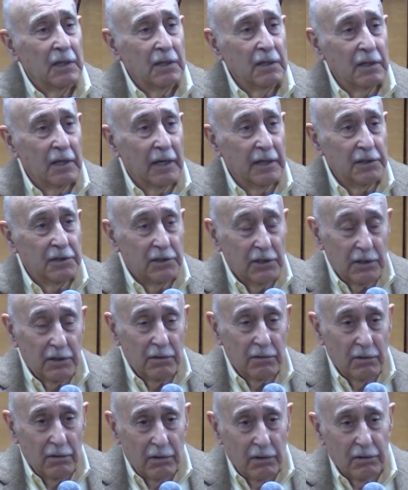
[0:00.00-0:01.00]

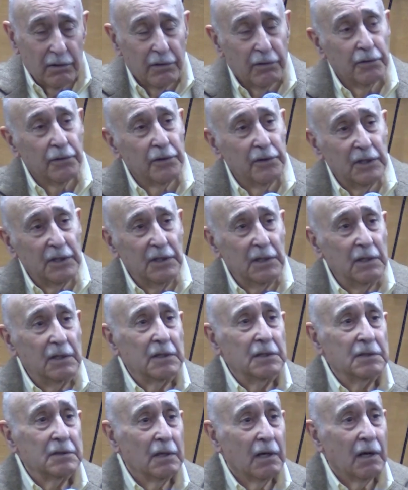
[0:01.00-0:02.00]

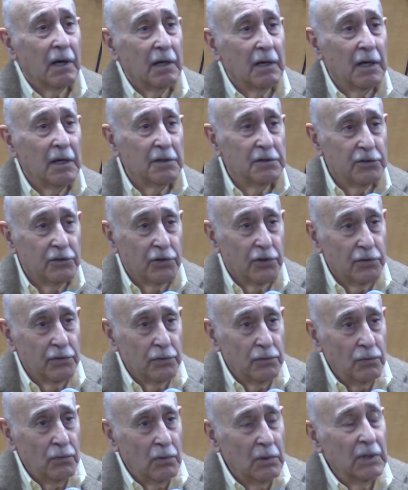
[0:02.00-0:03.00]

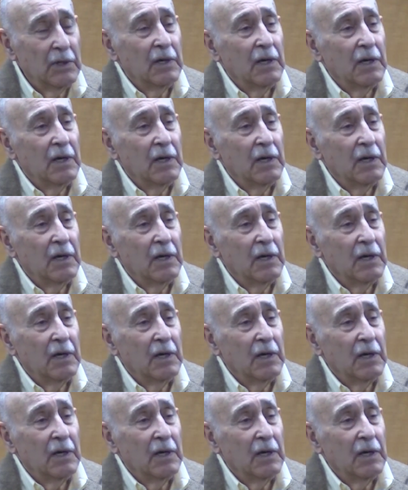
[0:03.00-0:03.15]
1932,